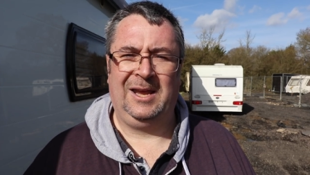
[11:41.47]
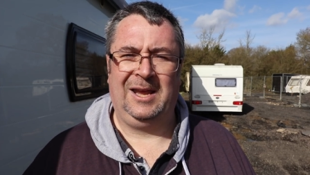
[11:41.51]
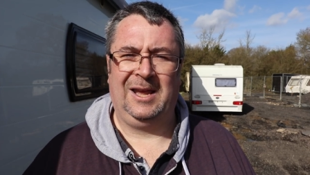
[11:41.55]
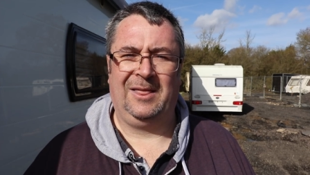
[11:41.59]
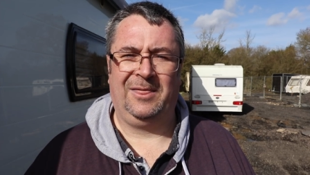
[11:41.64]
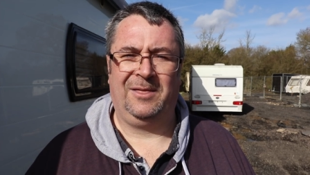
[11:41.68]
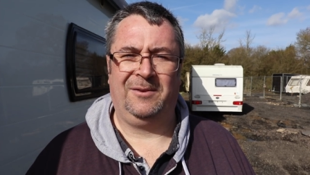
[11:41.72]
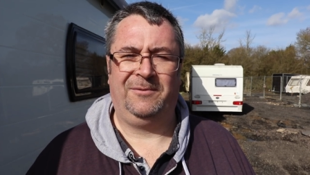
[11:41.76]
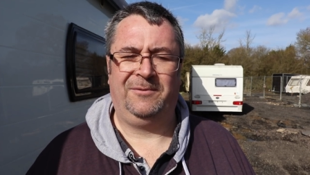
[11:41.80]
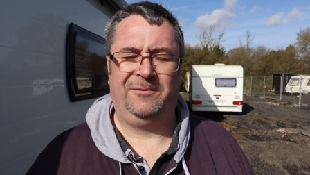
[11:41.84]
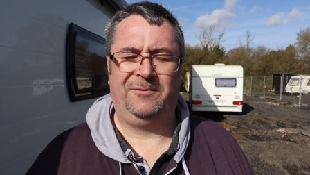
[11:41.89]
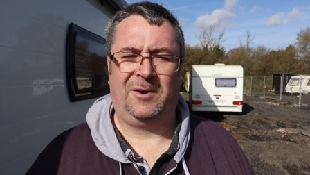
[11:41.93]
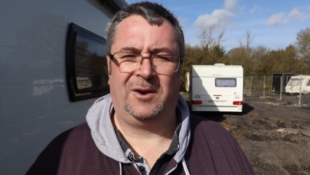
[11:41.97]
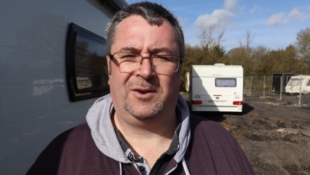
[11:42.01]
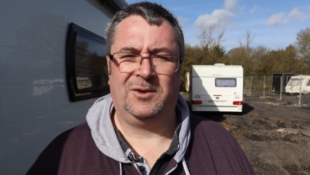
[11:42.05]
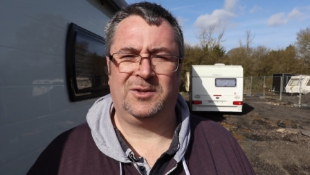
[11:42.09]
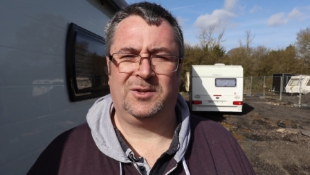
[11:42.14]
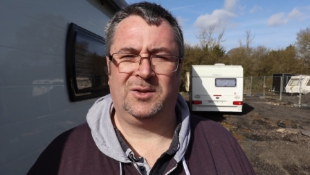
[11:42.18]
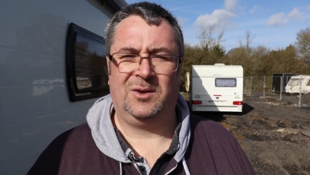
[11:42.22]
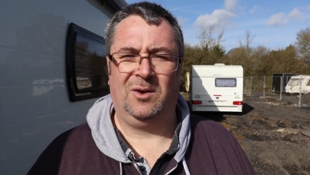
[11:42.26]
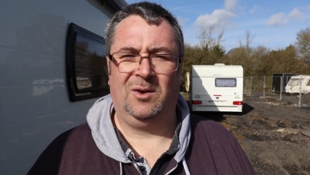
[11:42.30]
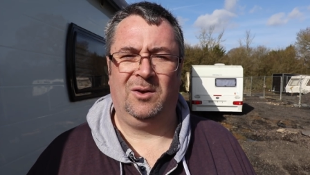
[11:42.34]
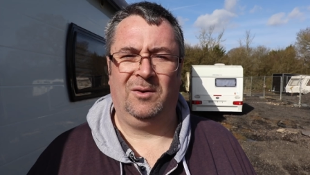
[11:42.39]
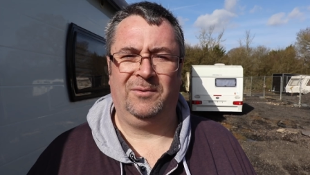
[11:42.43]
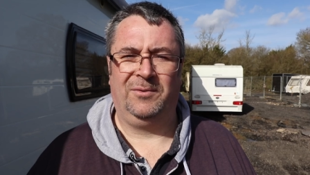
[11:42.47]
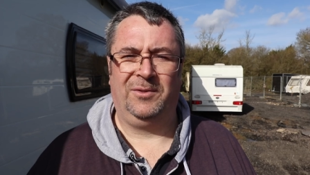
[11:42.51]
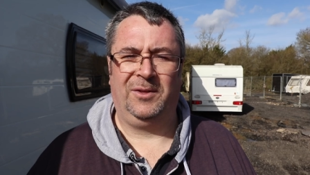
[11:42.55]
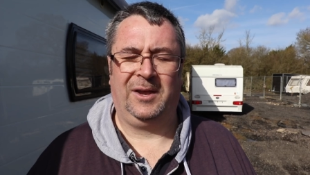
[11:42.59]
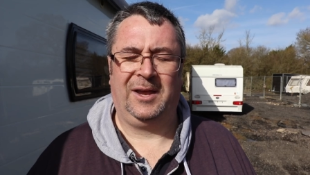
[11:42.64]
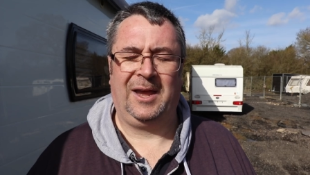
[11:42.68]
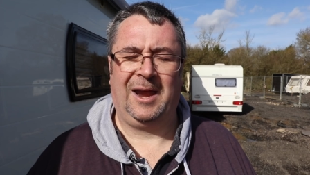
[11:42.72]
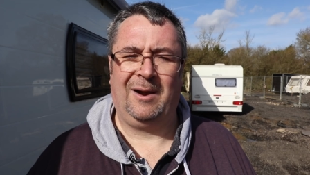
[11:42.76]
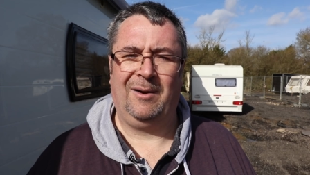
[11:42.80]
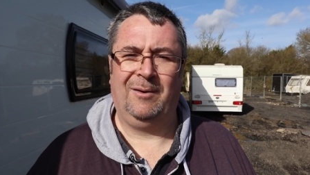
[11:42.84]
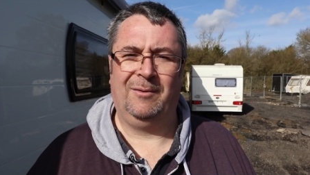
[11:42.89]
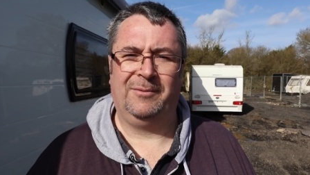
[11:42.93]
at the front of the
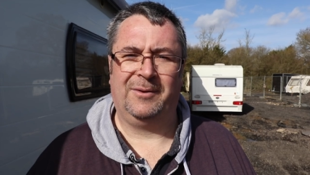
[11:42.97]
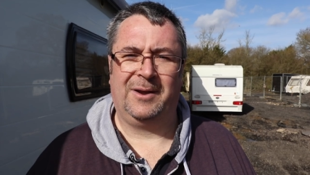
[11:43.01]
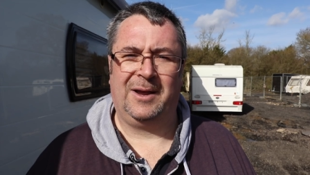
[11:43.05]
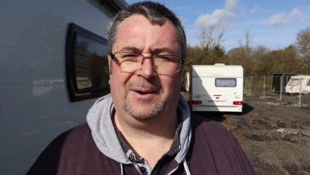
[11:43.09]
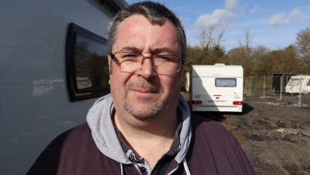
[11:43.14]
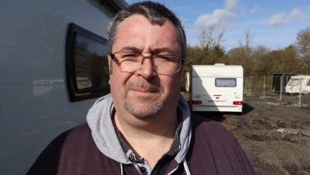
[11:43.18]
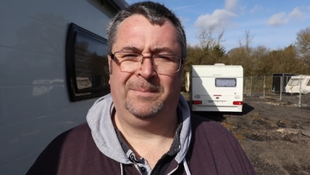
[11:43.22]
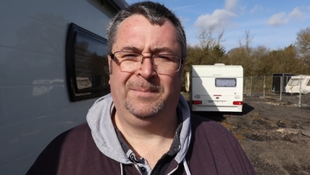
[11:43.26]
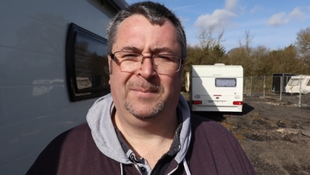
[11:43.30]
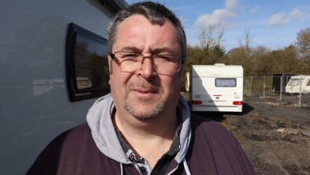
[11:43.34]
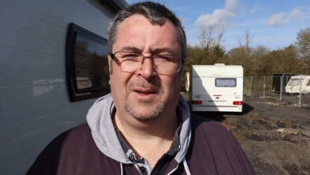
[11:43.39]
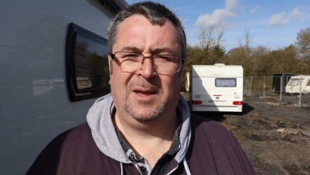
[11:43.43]
caravan.